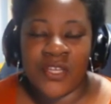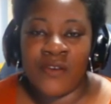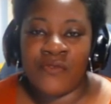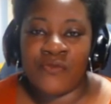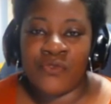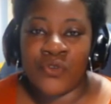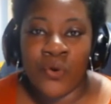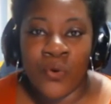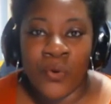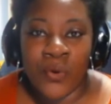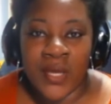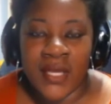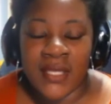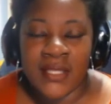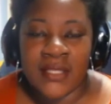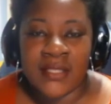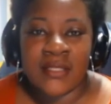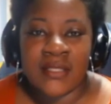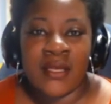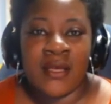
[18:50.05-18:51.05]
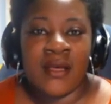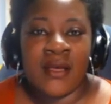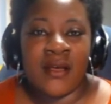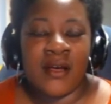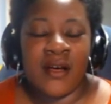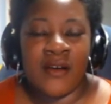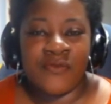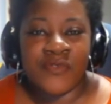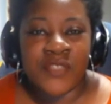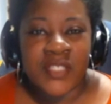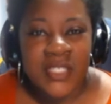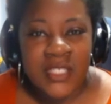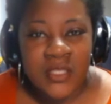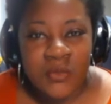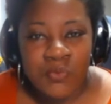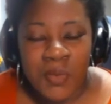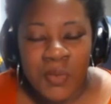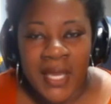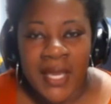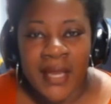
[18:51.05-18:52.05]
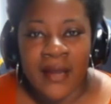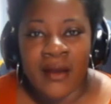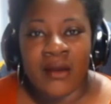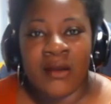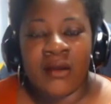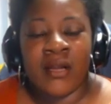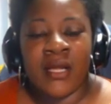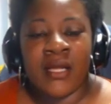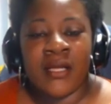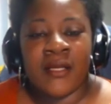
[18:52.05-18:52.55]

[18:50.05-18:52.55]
of noise, of despair,